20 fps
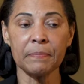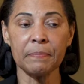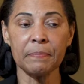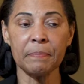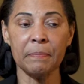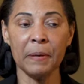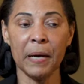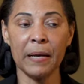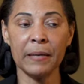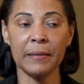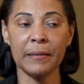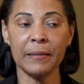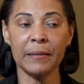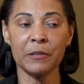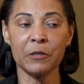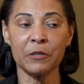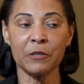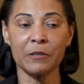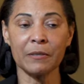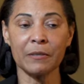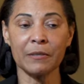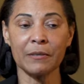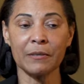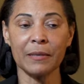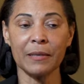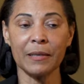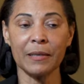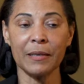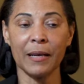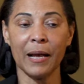but
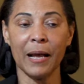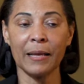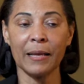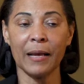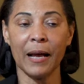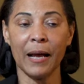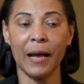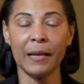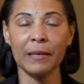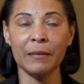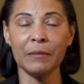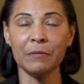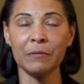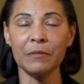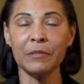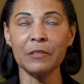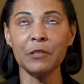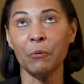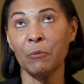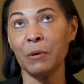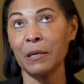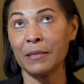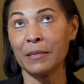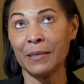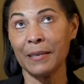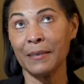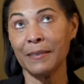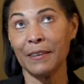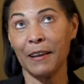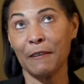I don't want to
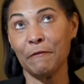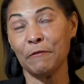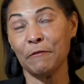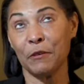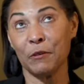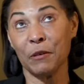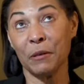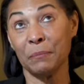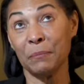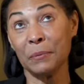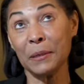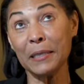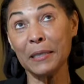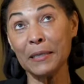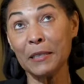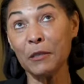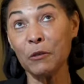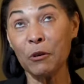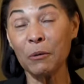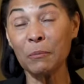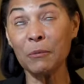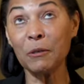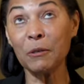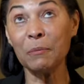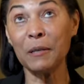say that I feel completely normal,